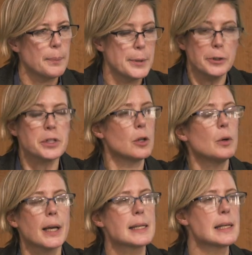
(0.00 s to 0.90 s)
bills
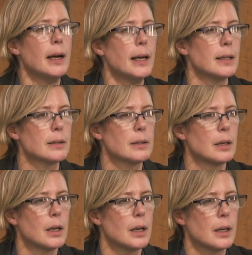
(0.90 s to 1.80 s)
don't get signed.
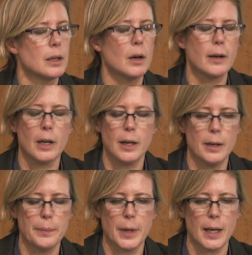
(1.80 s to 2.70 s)
You know,
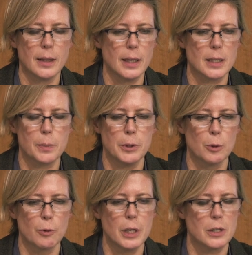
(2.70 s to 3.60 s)
I think it's
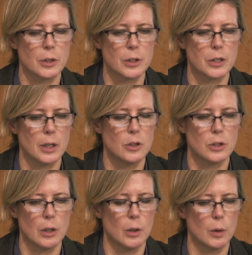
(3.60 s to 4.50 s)
Pew Research had
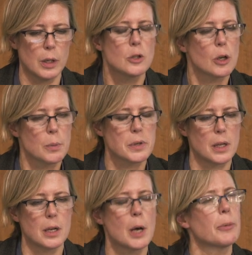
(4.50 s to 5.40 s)
showed in terms
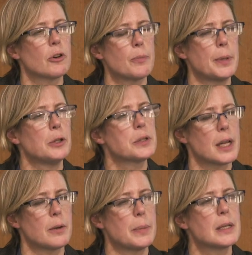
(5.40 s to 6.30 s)
of the number of bills
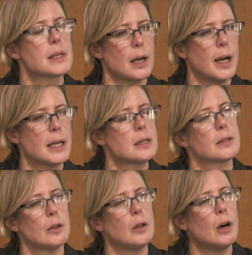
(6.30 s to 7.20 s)
that have been signed
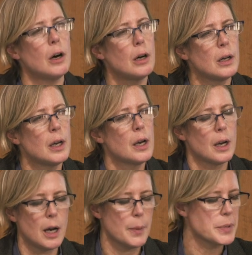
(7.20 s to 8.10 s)
into law
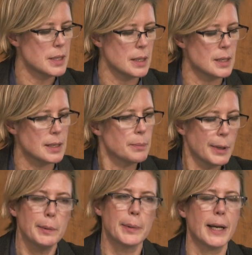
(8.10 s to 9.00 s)
since
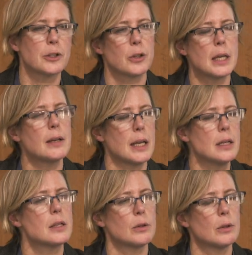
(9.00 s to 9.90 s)
probably actually
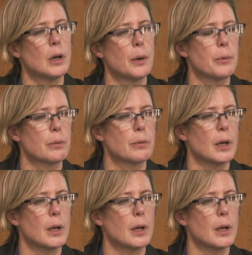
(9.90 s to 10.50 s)
into